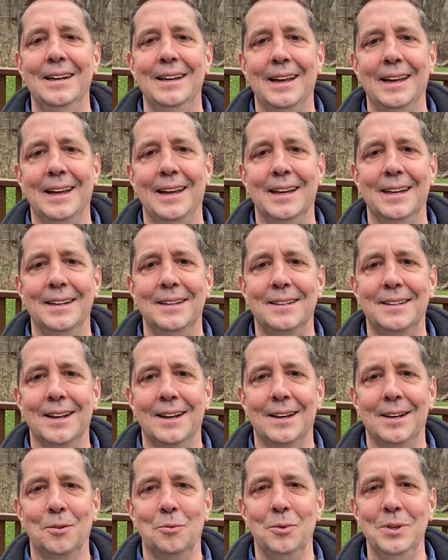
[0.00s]
And
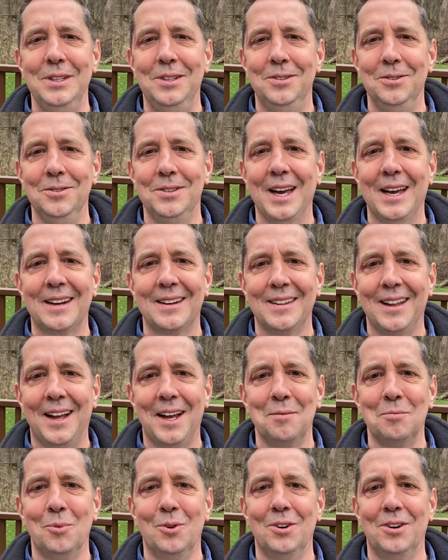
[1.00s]
we do that a
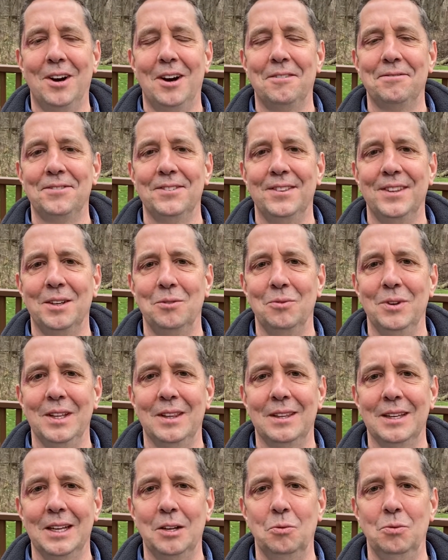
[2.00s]
lot more often than we
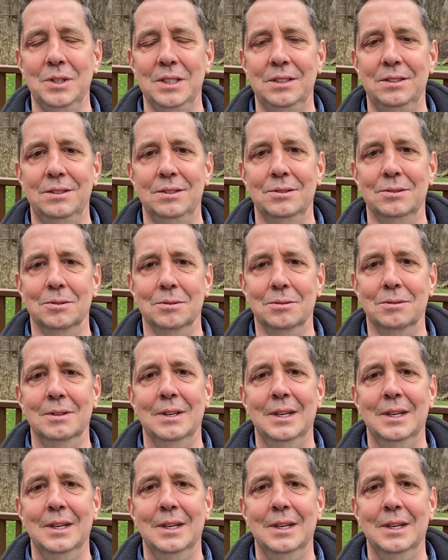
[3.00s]
think we do.